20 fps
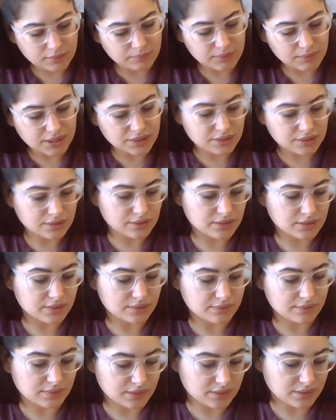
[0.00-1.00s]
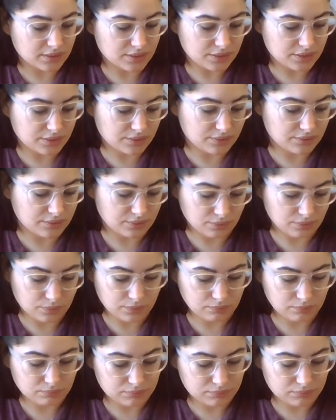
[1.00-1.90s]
measure this one too. Whoop.